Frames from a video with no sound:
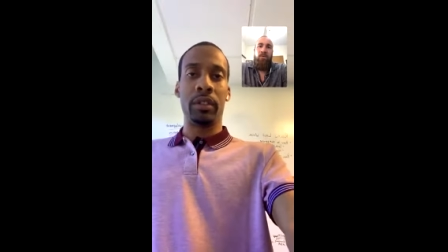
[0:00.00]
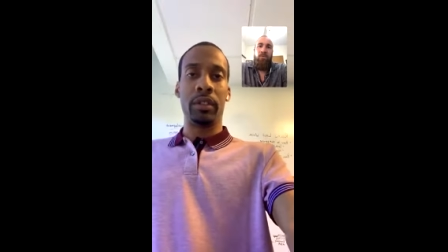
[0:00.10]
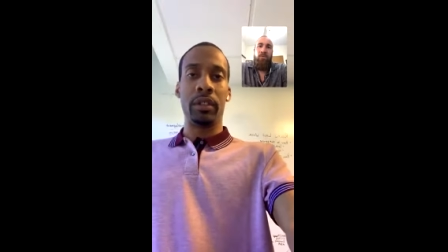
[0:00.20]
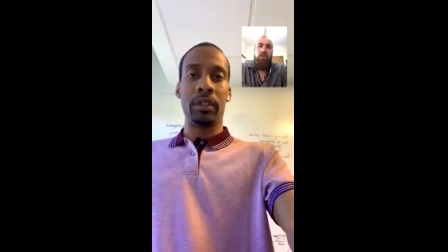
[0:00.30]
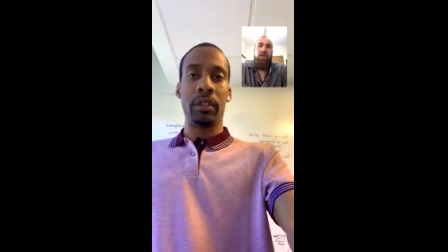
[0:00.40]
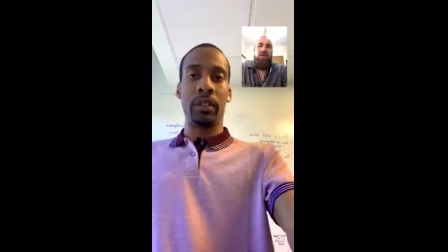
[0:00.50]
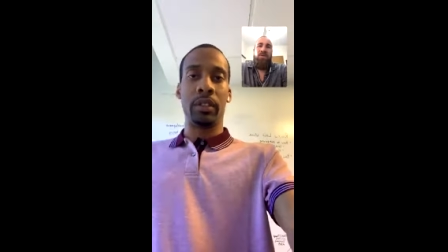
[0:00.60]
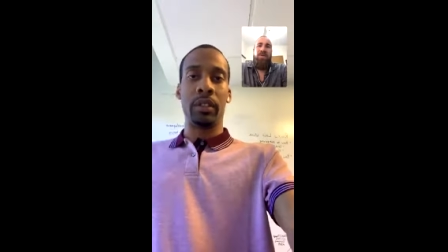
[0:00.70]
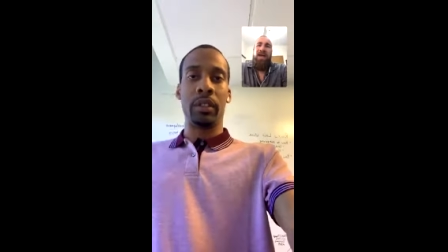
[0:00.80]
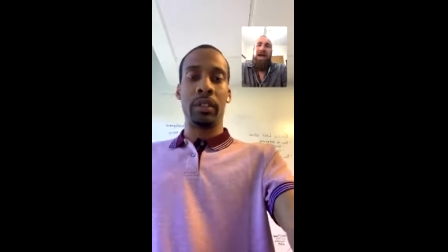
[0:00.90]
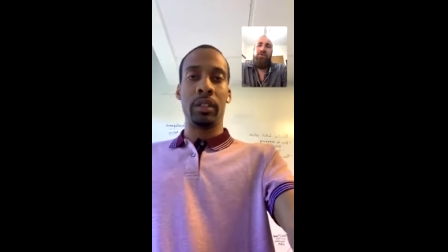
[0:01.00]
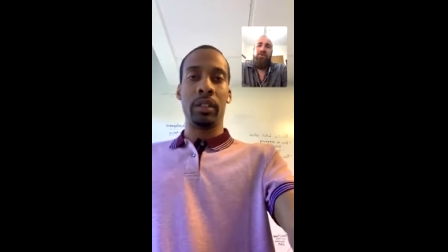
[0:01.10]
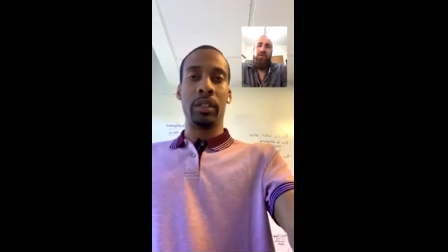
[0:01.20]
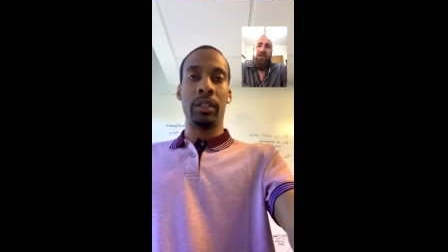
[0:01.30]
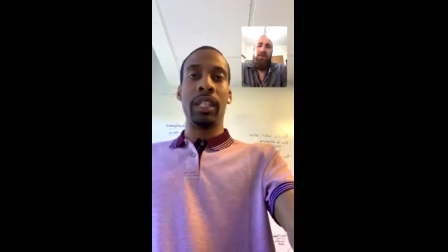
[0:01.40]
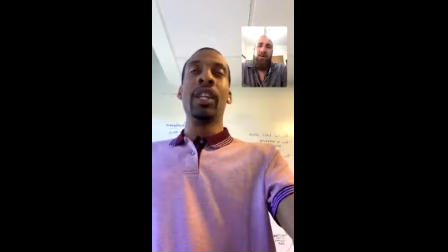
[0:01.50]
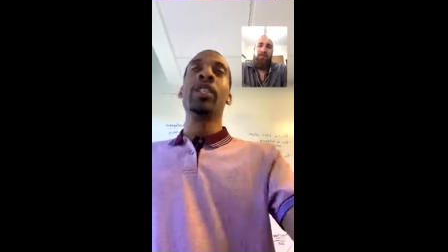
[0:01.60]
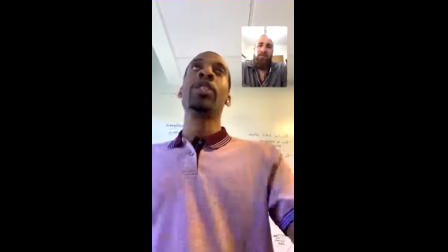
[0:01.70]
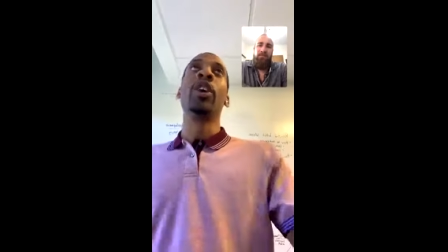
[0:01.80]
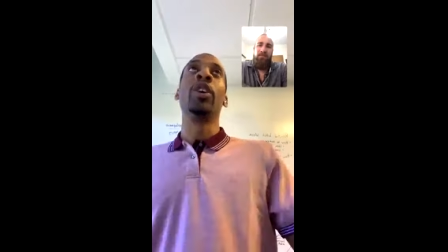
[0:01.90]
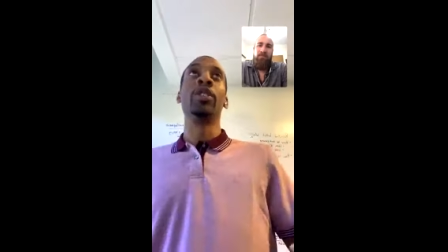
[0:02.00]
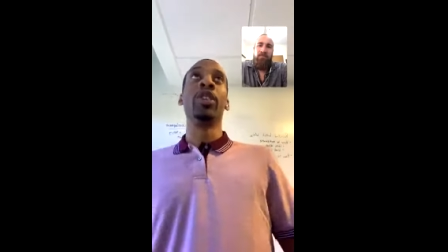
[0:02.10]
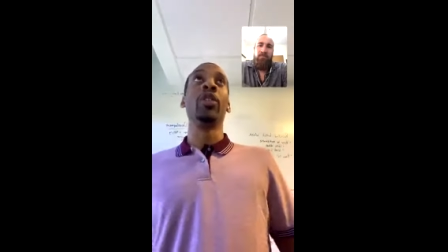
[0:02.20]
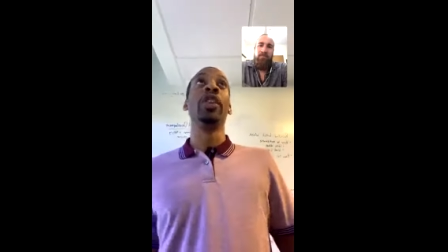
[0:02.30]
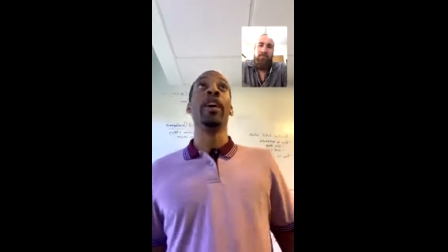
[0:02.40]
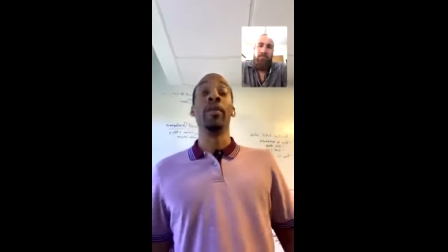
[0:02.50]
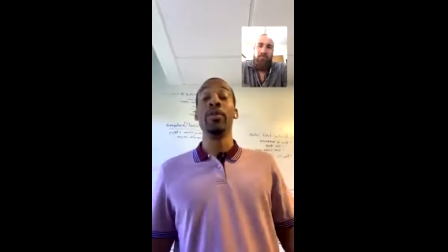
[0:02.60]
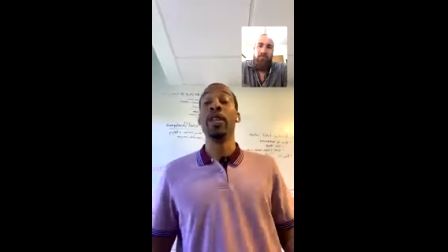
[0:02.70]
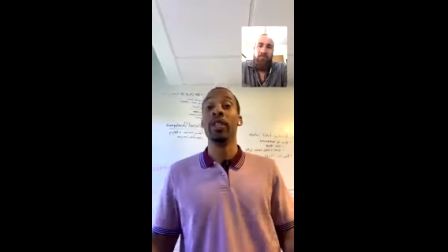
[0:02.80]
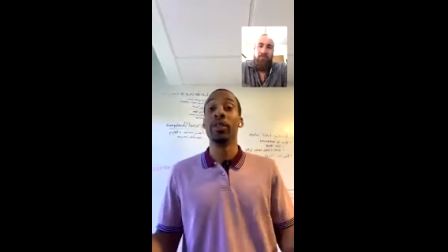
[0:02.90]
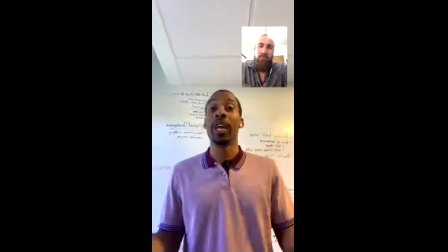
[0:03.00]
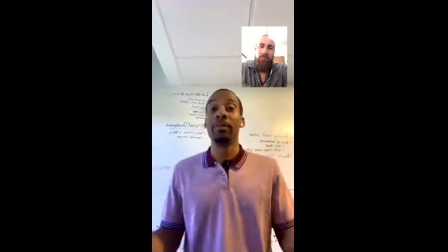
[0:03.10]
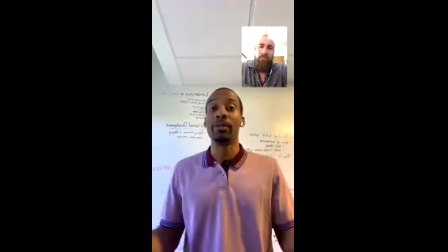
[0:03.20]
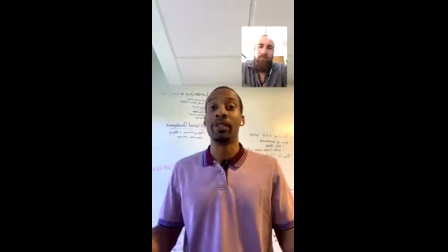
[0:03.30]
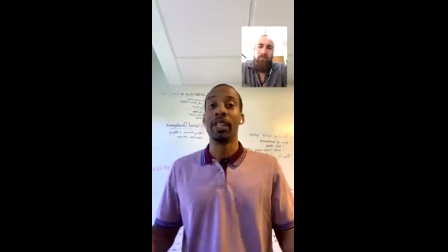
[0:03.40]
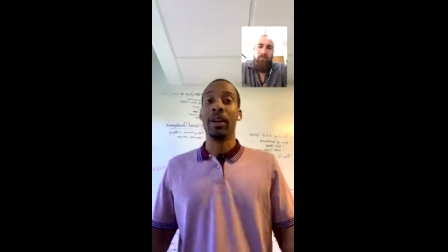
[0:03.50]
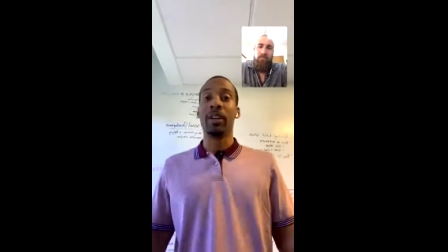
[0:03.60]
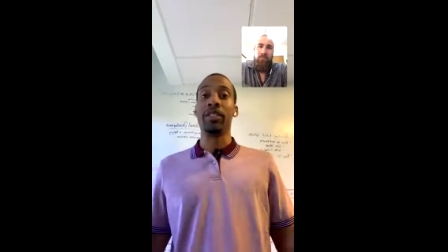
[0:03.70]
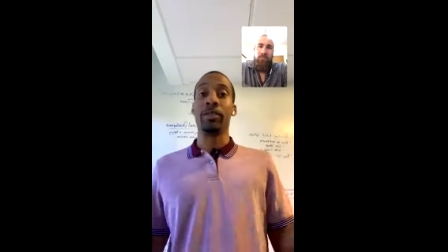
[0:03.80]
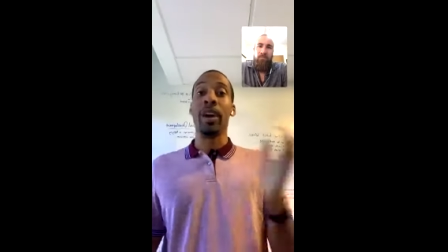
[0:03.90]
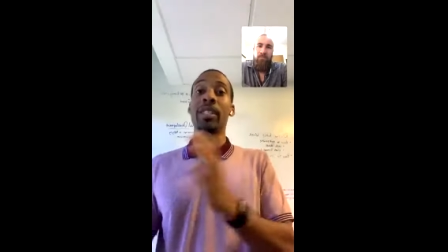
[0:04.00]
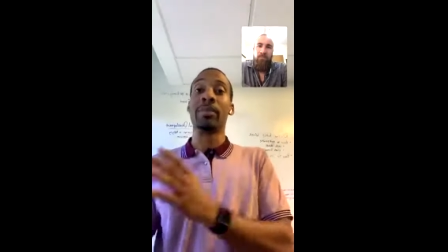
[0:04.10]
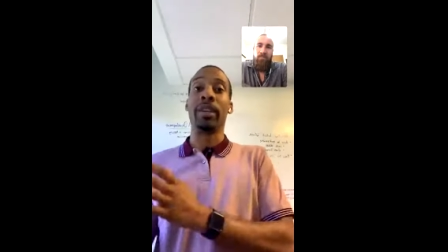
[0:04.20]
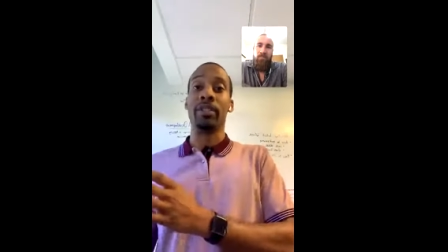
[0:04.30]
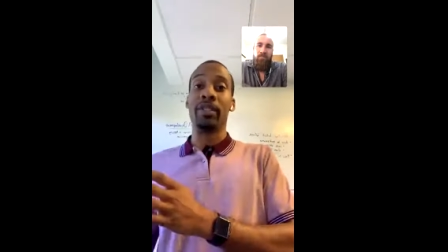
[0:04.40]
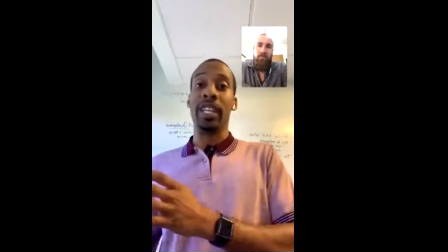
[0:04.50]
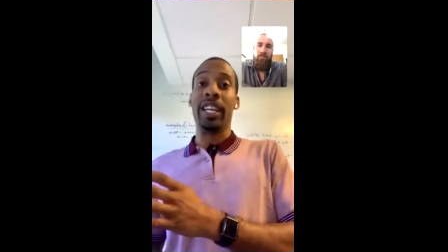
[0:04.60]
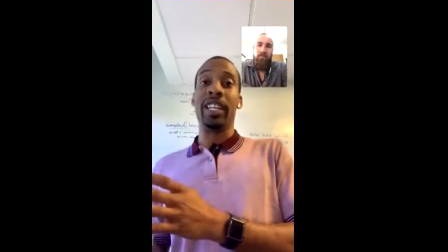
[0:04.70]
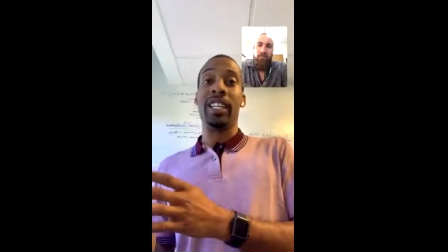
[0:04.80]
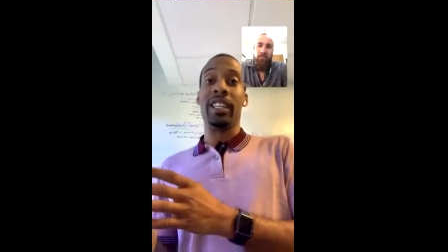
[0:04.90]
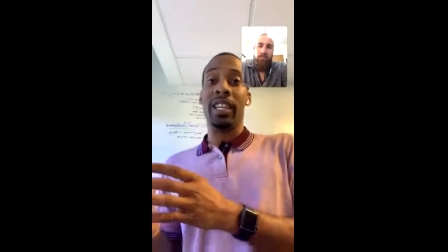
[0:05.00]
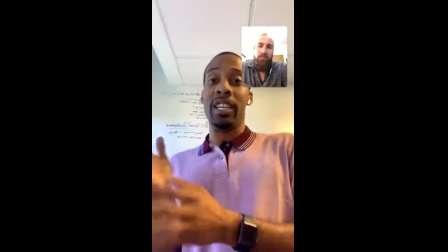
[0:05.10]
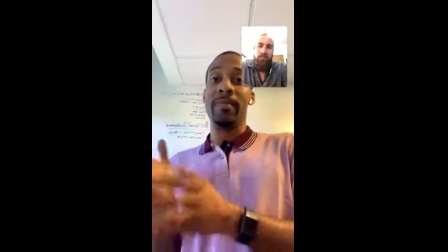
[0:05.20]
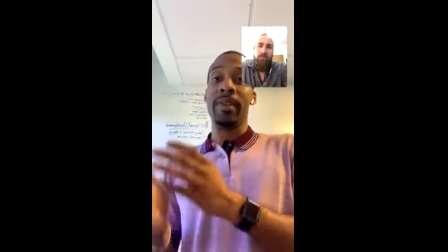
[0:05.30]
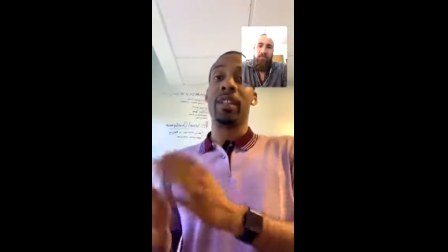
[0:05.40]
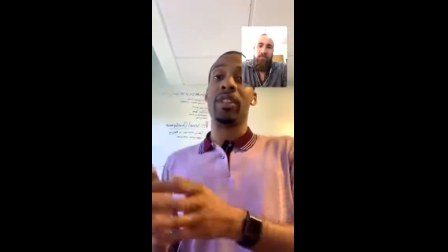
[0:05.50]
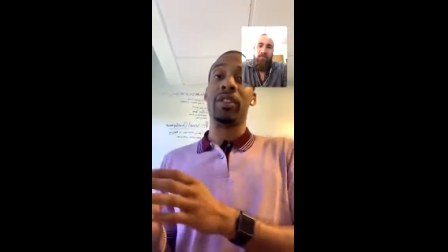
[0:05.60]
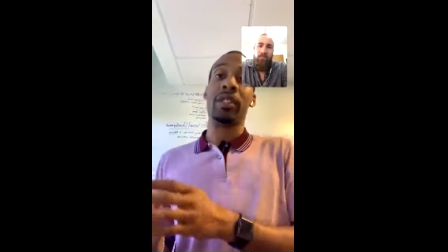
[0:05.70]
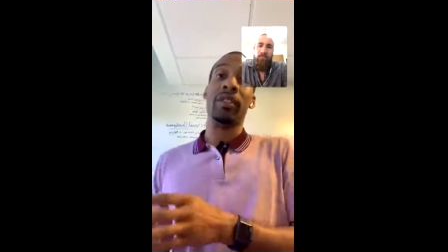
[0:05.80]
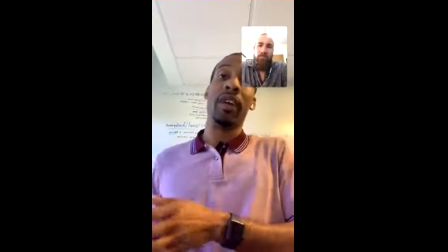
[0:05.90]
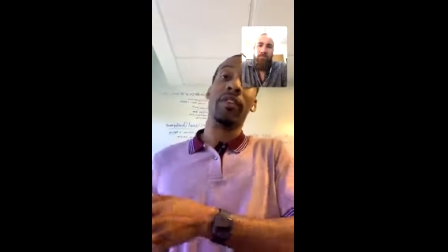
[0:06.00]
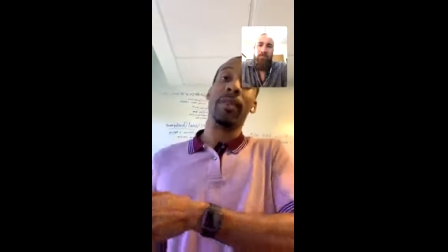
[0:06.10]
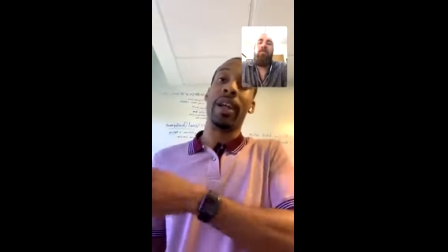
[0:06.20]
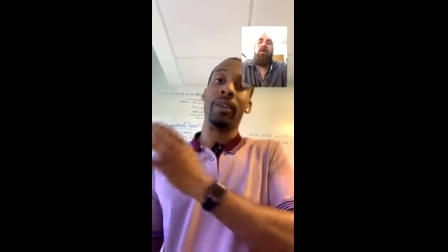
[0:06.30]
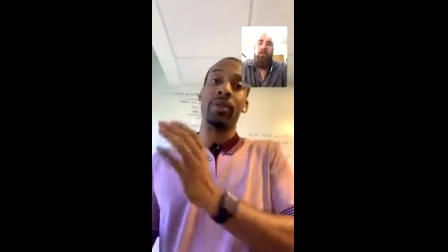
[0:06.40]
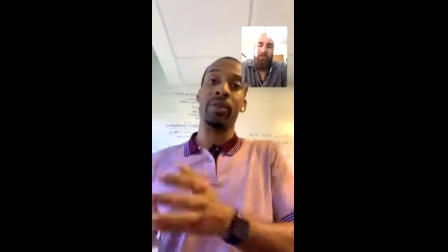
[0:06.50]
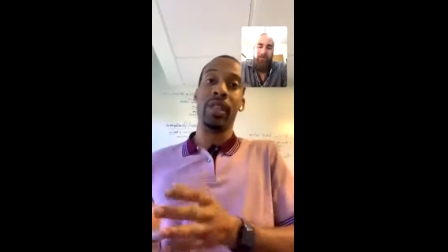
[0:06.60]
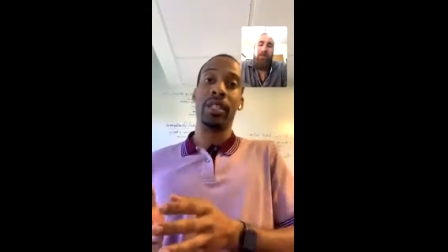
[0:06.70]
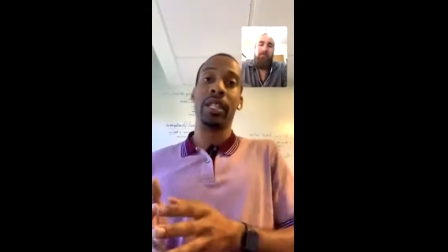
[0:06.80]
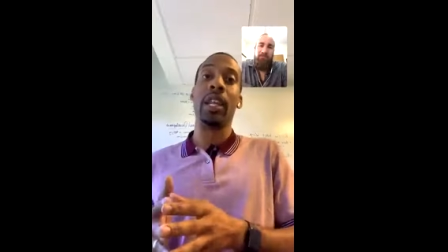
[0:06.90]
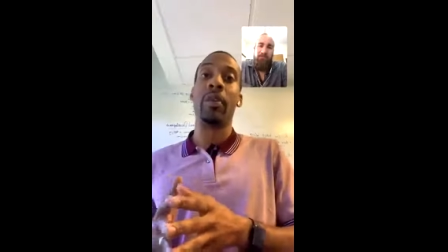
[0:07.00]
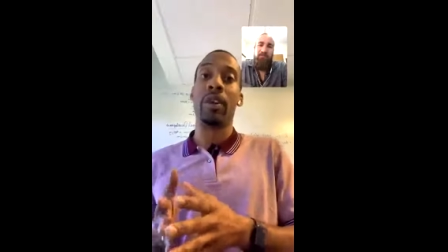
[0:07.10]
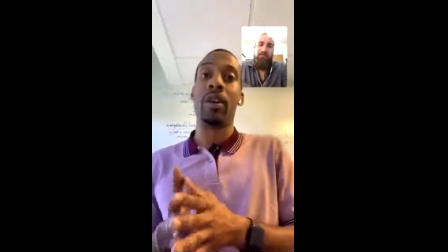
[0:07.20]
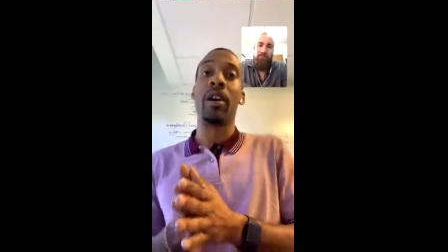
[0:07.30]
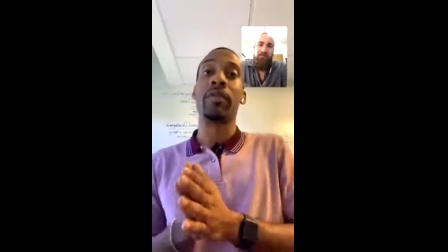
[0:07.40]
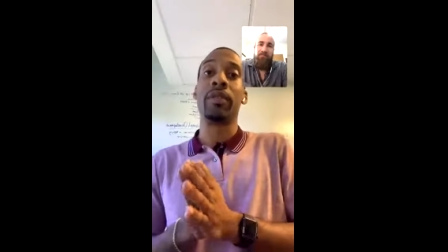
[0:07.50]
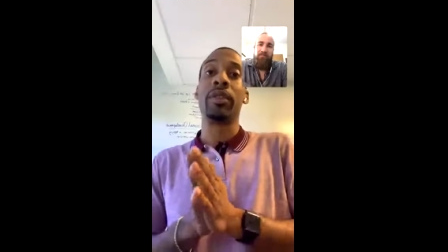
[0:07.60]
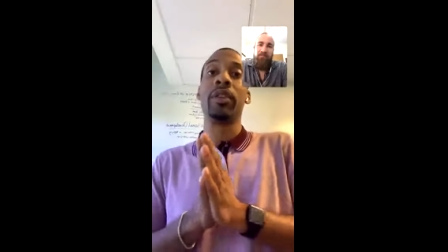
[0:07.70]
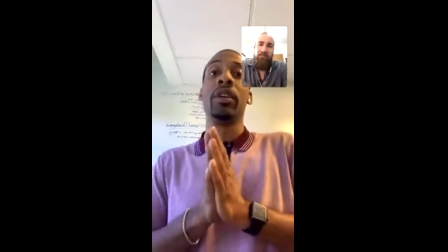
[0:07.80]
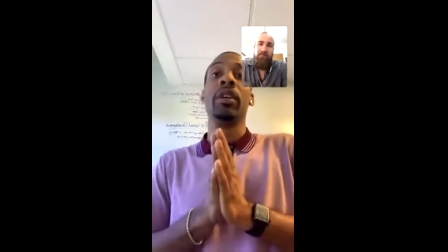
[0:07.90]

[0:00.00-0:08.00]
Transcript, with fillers: You said capture an email? So, so yeah, we, we do capture an email because the prospectors get the email address of everybody oh, who right. said that they want an offer.